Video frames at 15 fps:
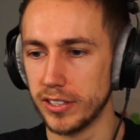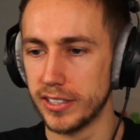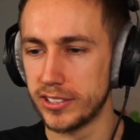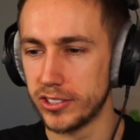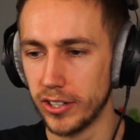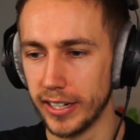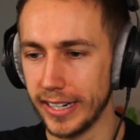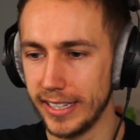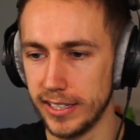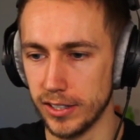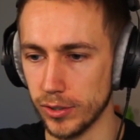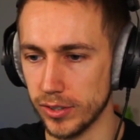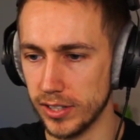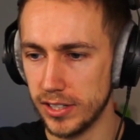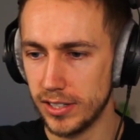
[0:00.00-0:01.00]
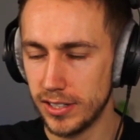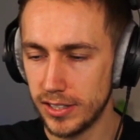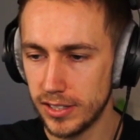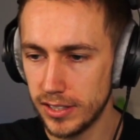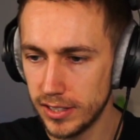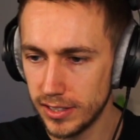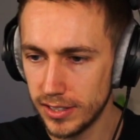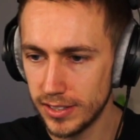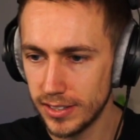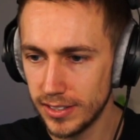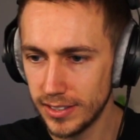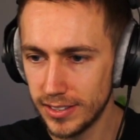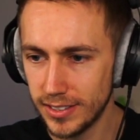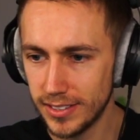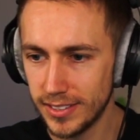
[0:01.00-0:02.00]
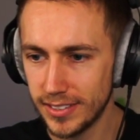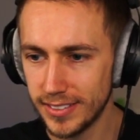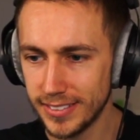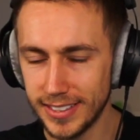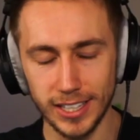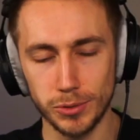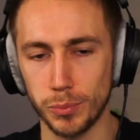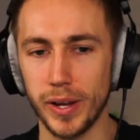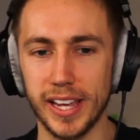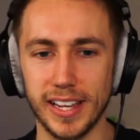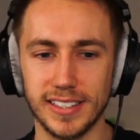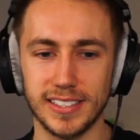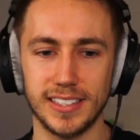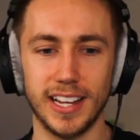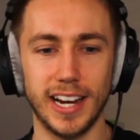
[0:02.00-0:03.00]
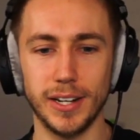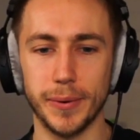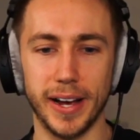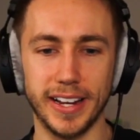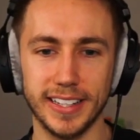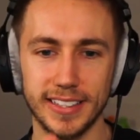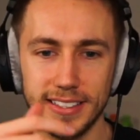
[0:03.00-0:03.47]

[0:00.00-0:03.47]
That's not illegal. That's weird. Anyway.